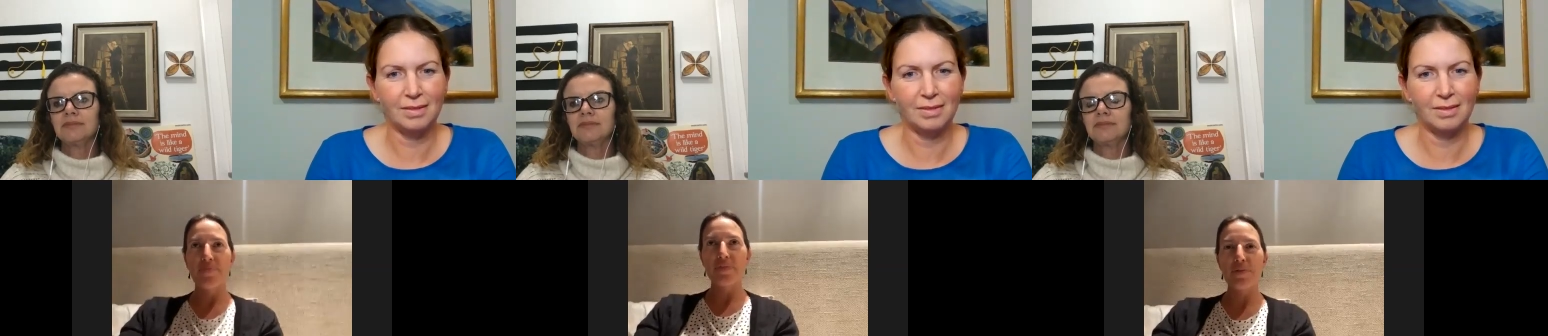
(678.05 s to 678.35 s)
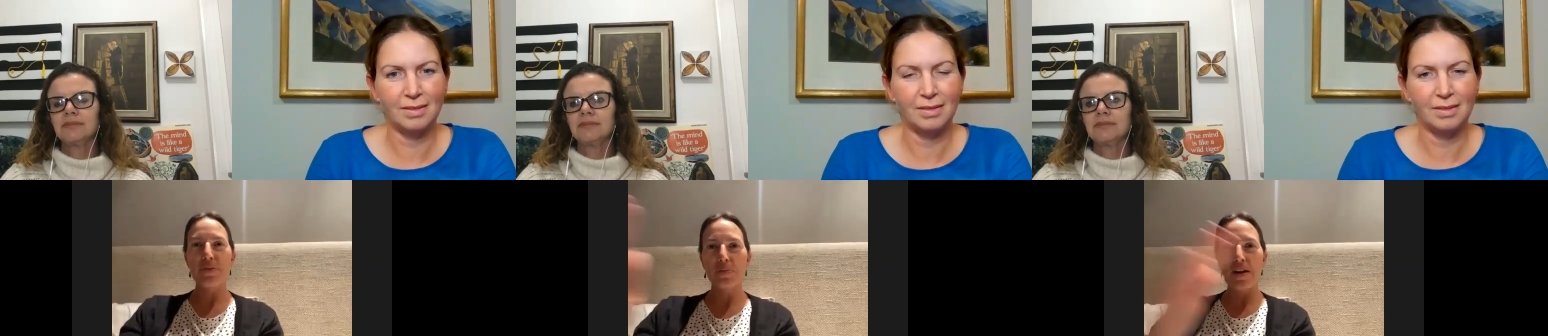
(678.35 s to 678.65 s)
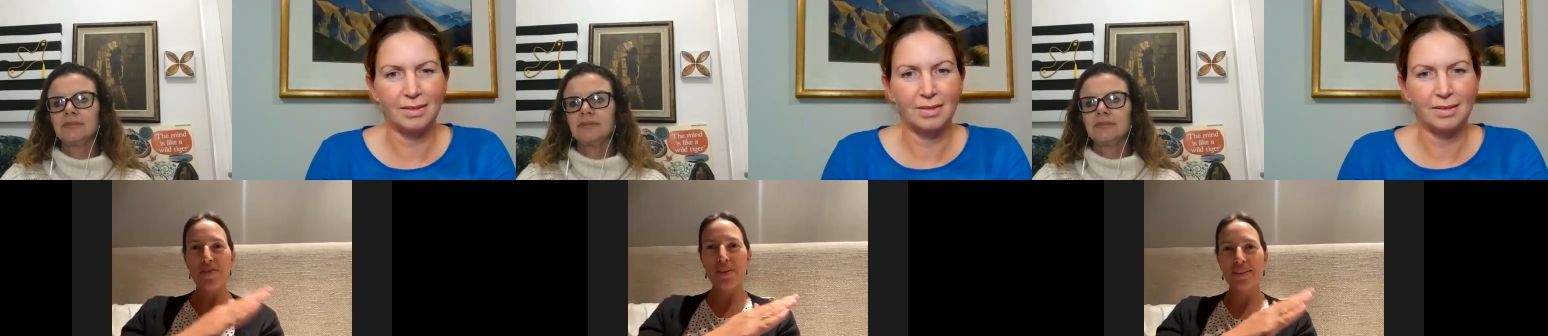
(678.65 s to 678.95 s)
Speaker 1: that was one
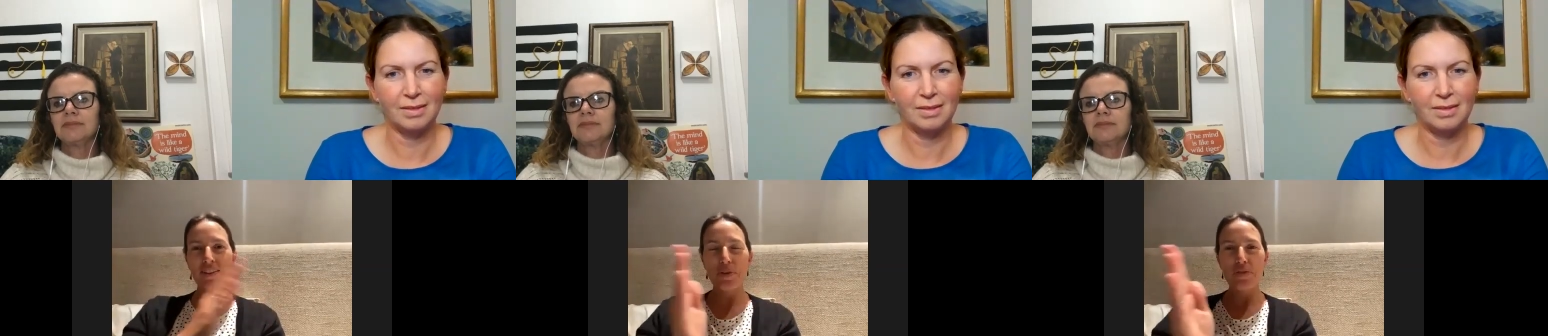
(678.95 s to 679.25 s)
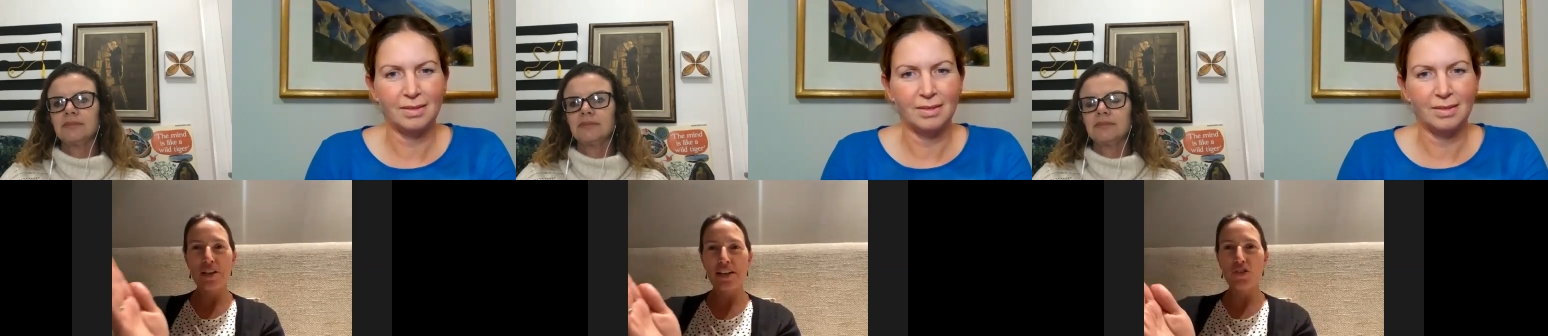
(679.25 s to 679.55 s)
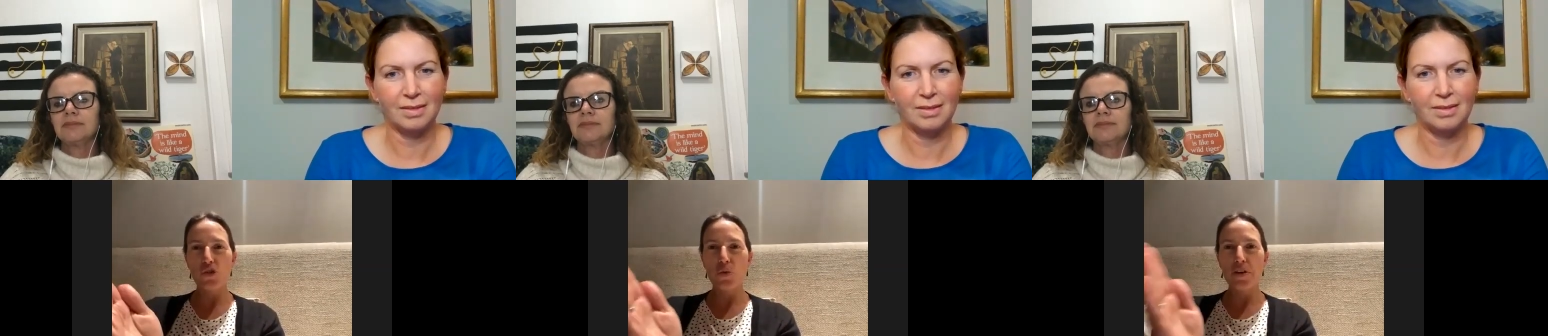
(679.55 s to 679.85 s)
thing that we really
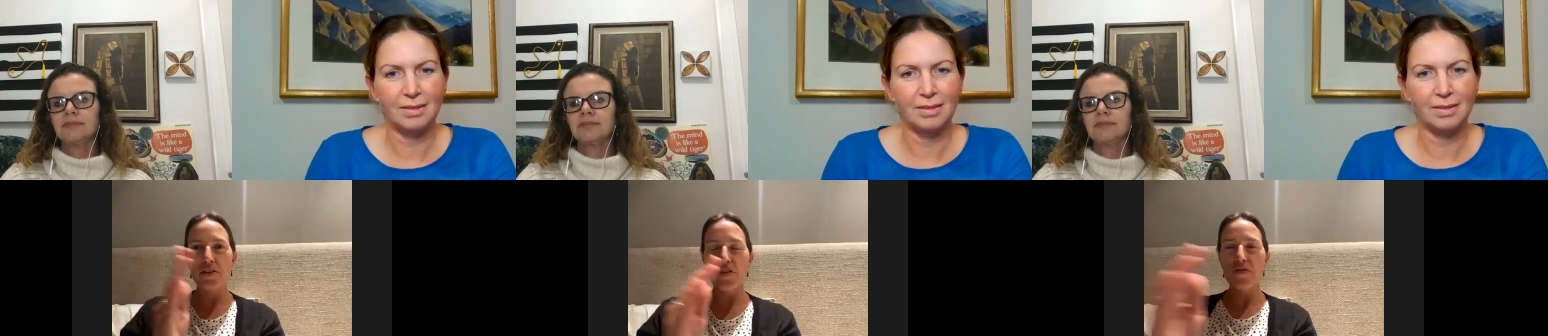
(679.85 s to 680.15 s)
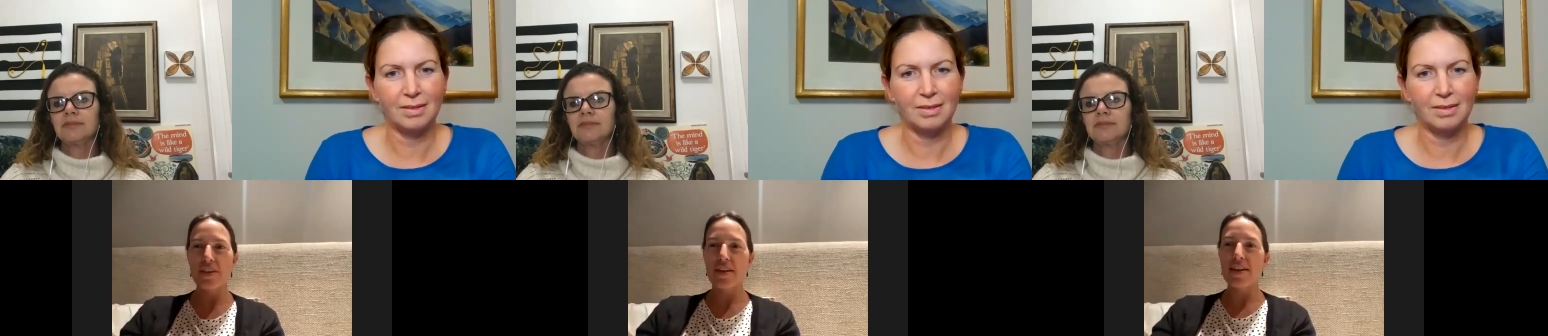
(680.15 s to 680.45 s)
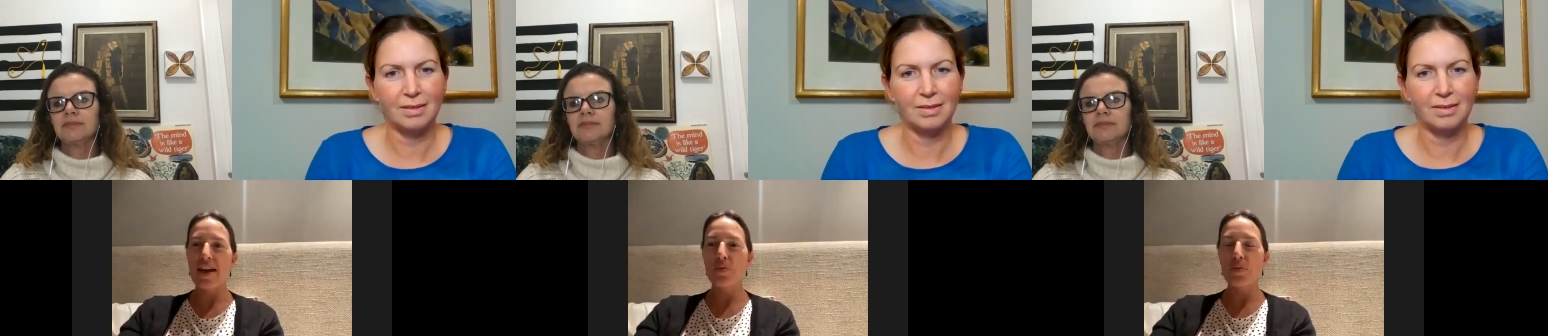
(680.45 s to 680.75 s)
enjoyed over that
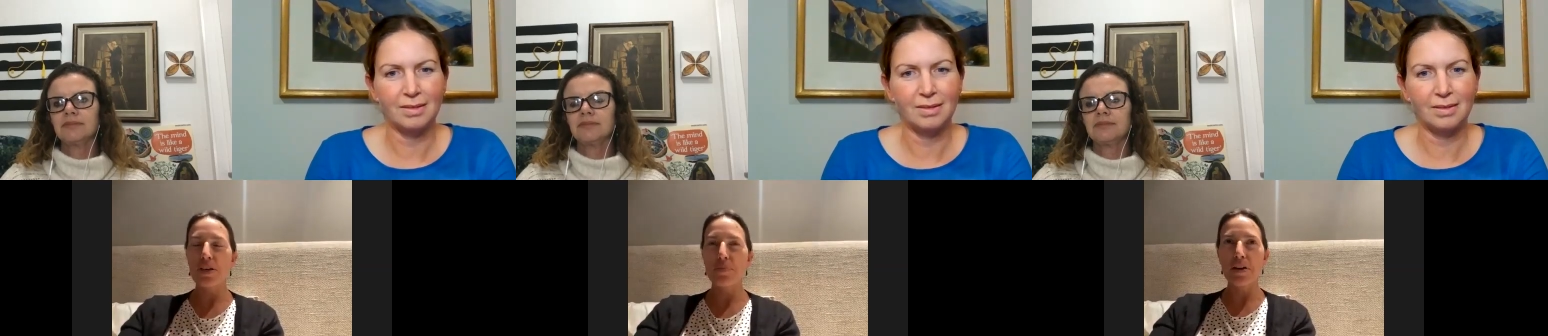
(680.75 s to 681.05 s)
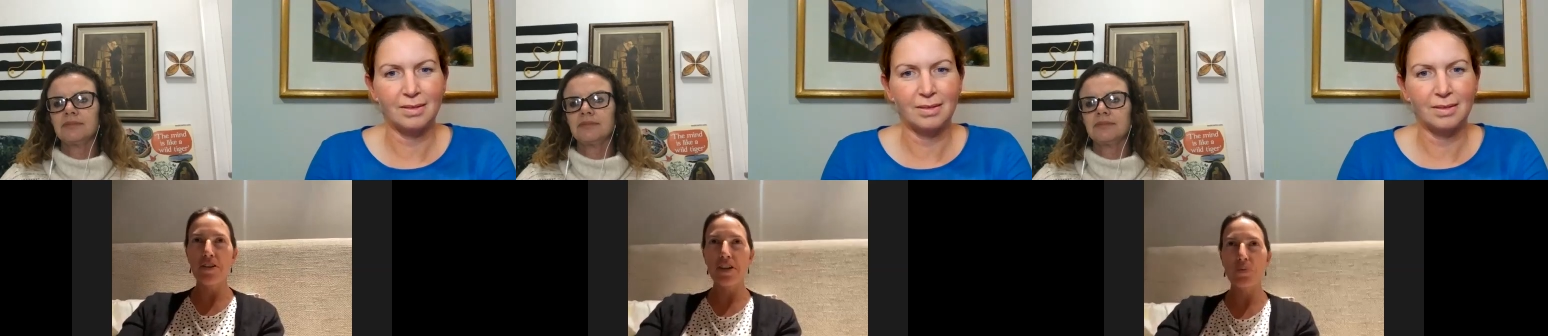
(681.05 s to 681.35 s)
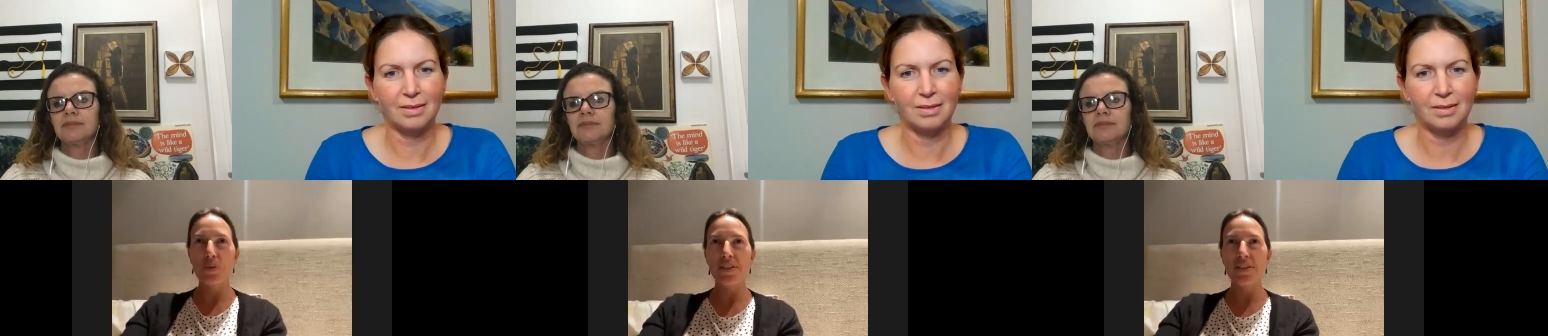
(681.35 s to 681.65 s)
eight week period
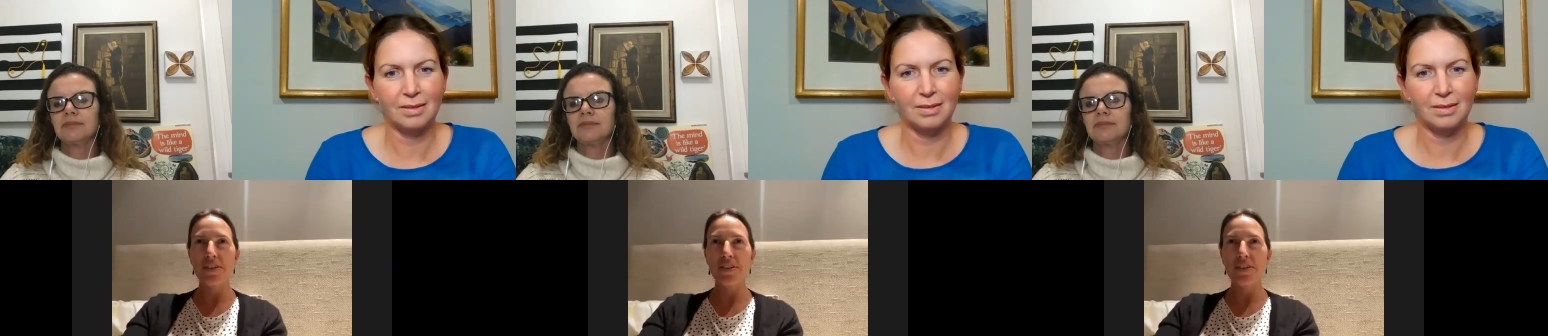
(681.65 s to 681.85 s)
was